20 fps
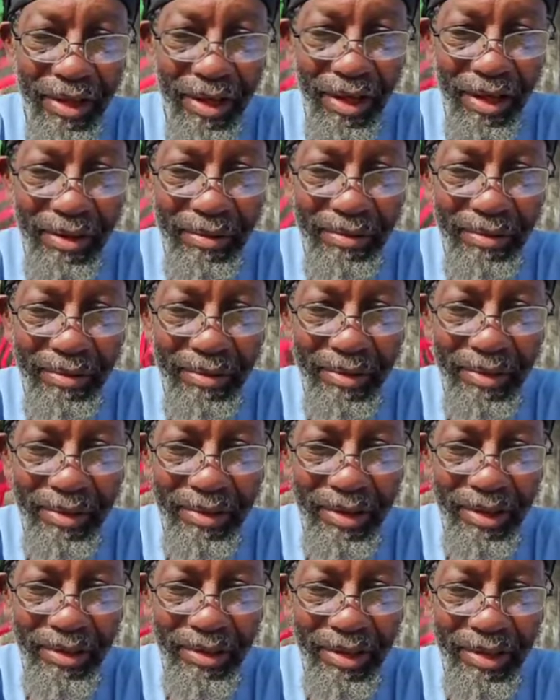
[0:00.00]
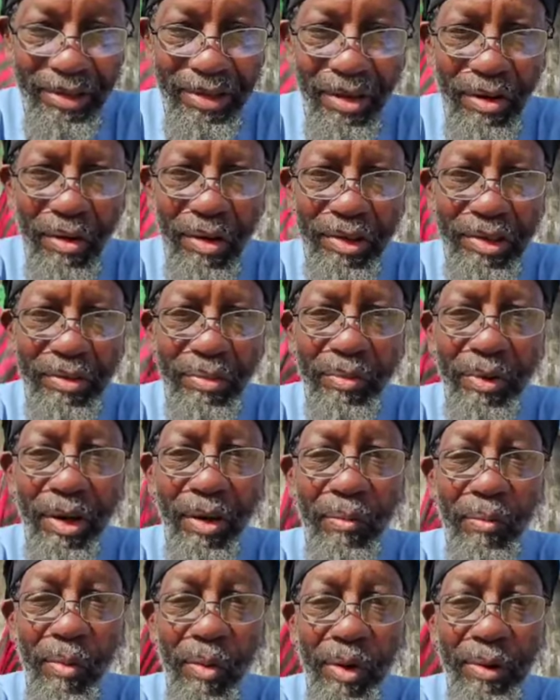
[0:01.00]
Uh, it's, it's, it's, a, it's a
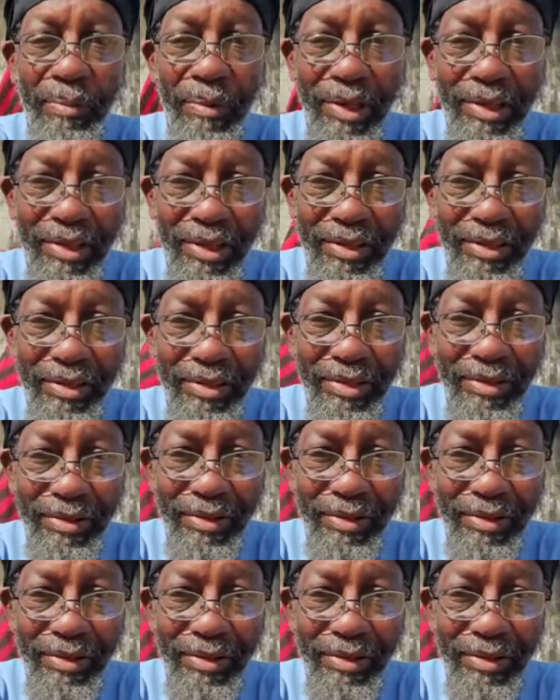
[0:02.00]
well-worn message.